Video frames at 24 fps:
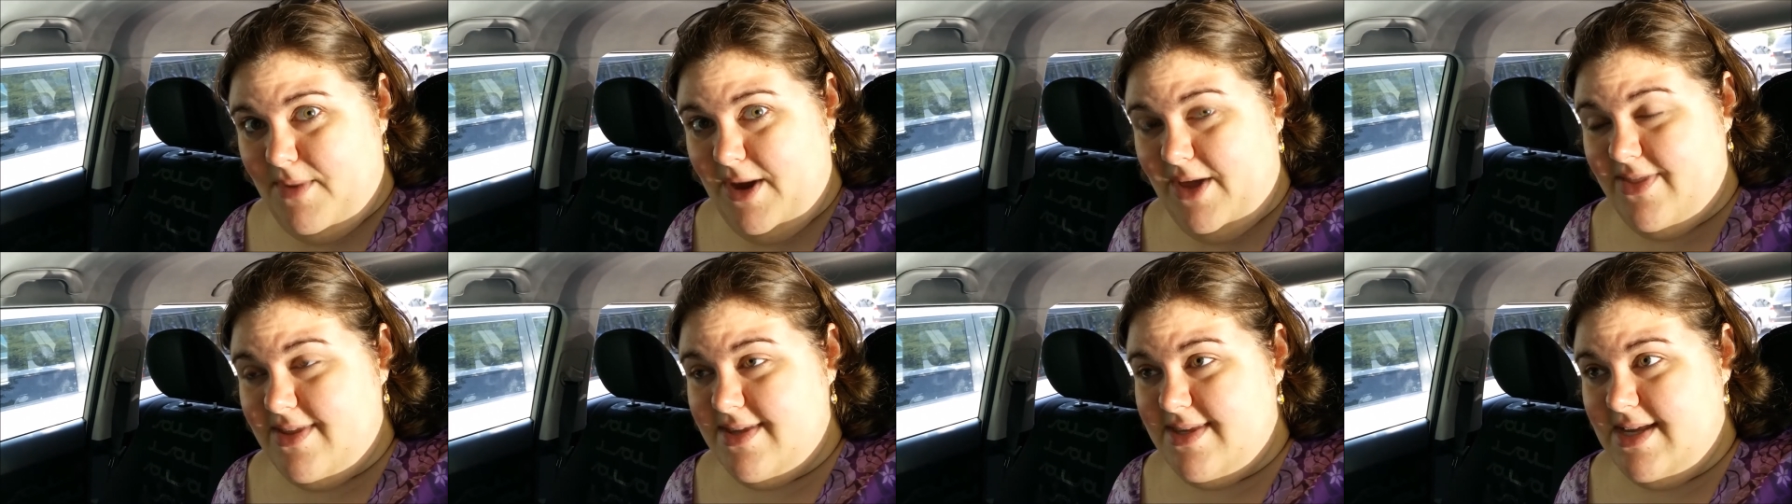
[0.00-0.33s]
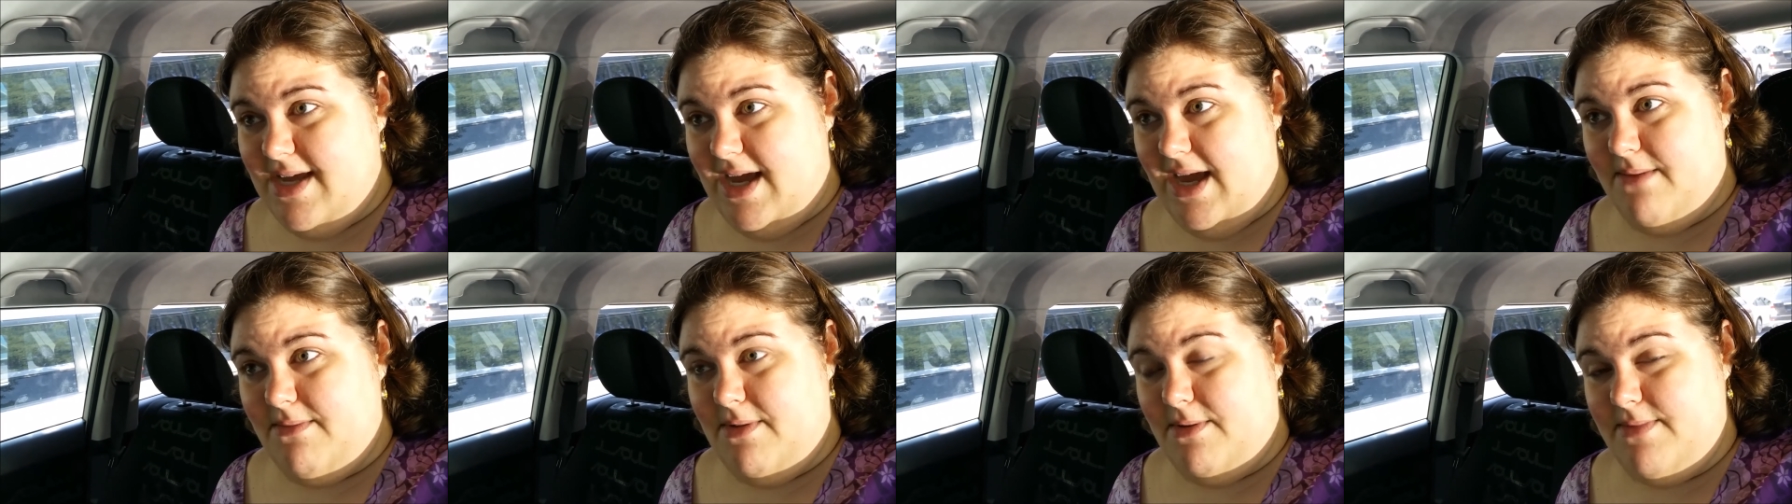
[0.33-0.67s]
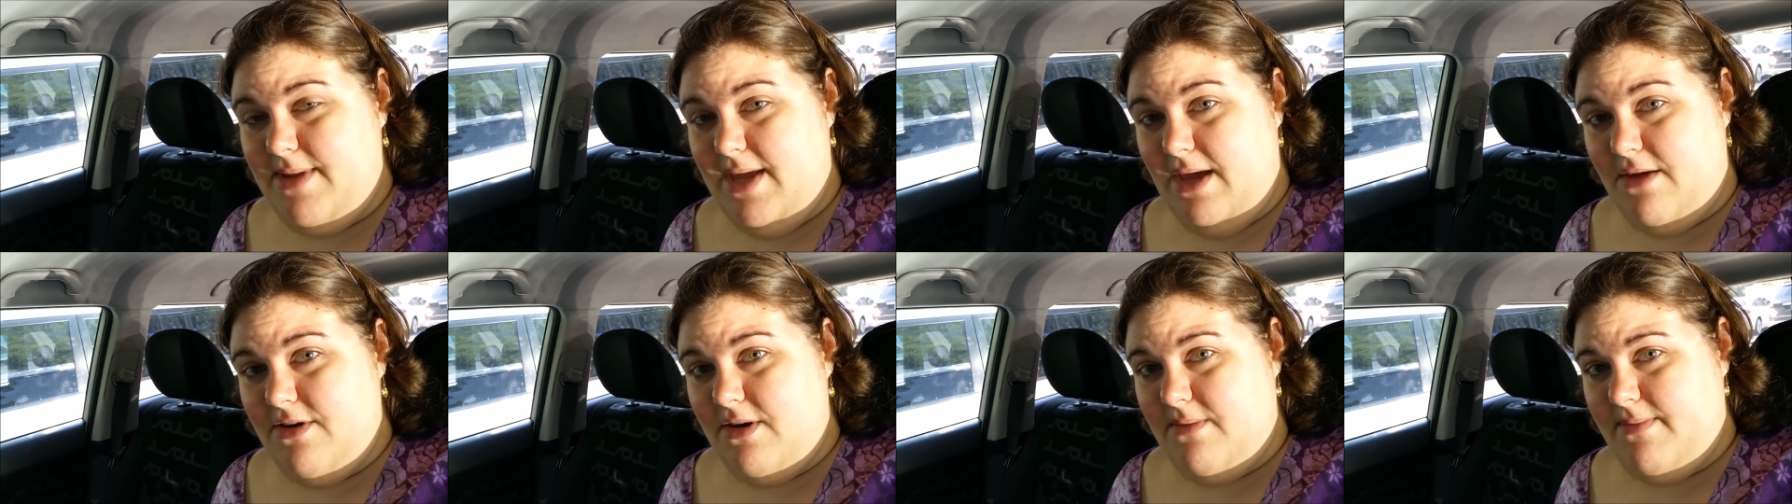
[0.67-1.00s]
by the time
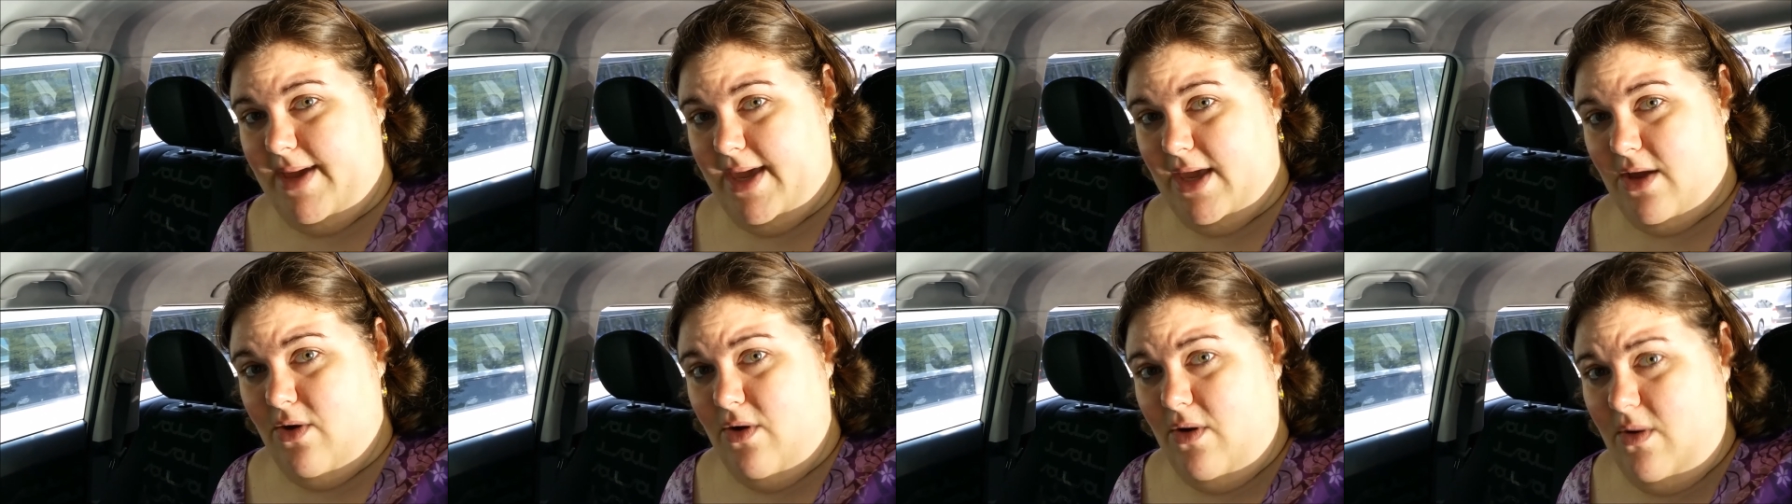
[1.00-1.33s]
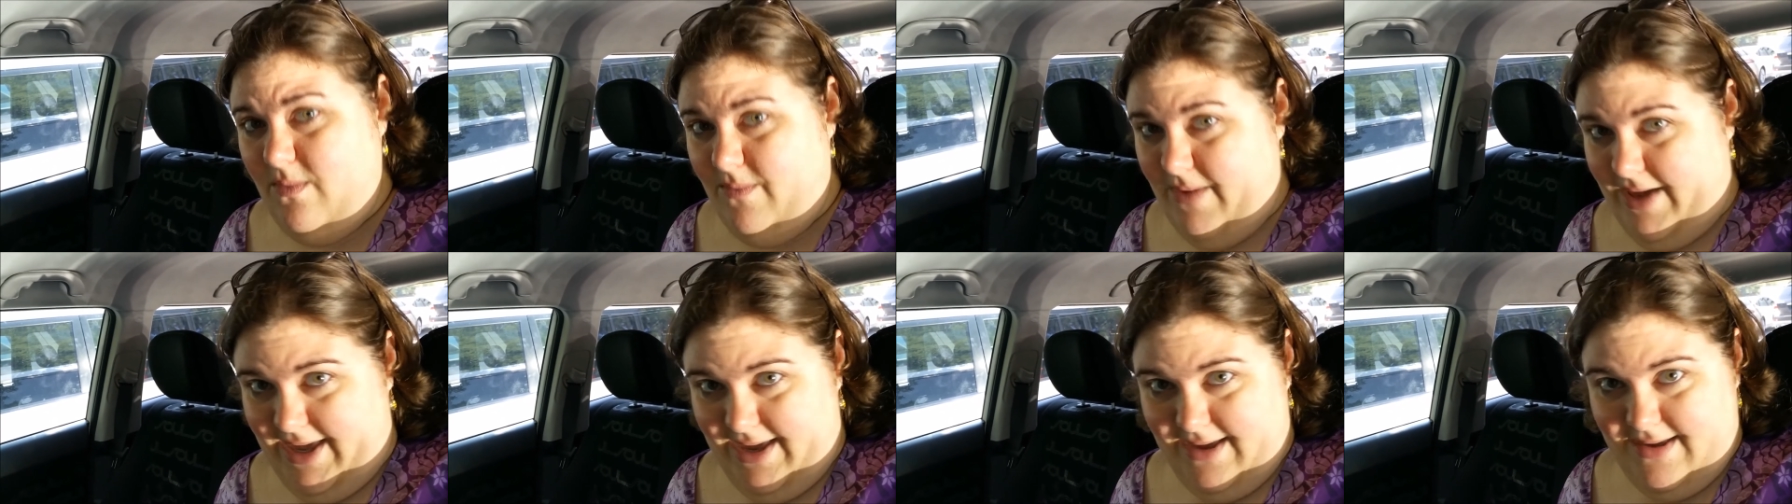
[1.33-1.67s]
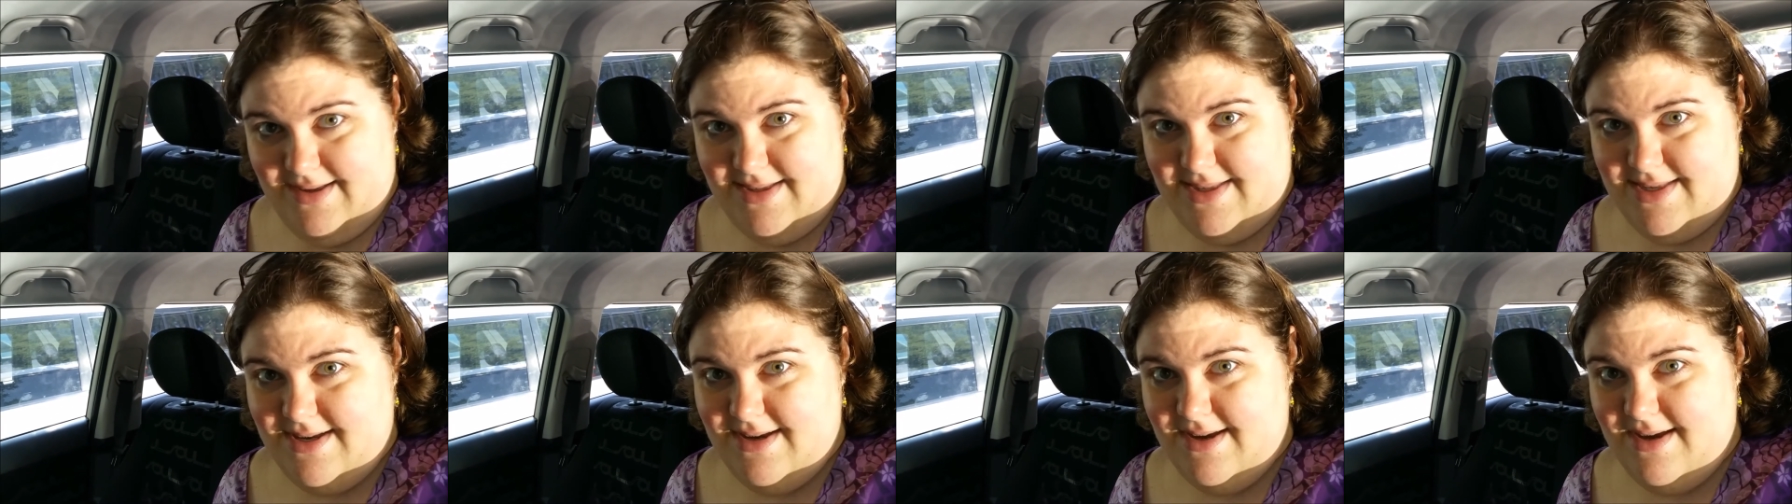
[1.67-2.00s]
I'm down to my goal
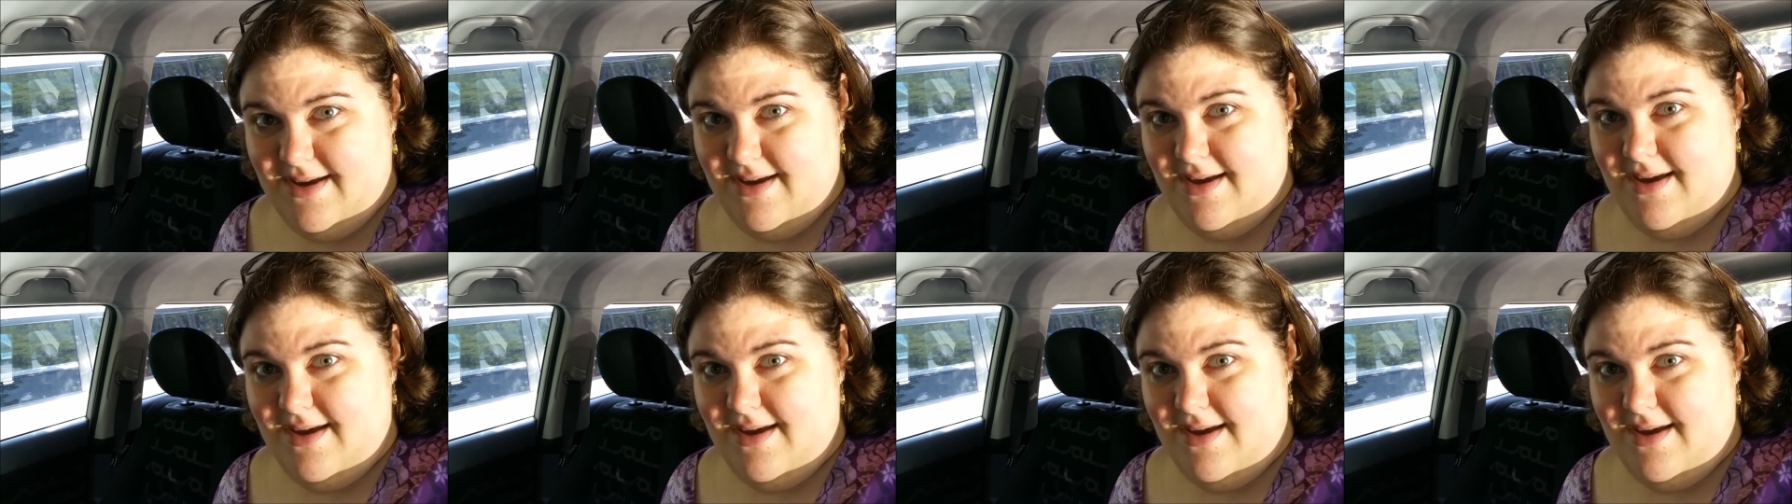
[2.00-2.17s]
weight.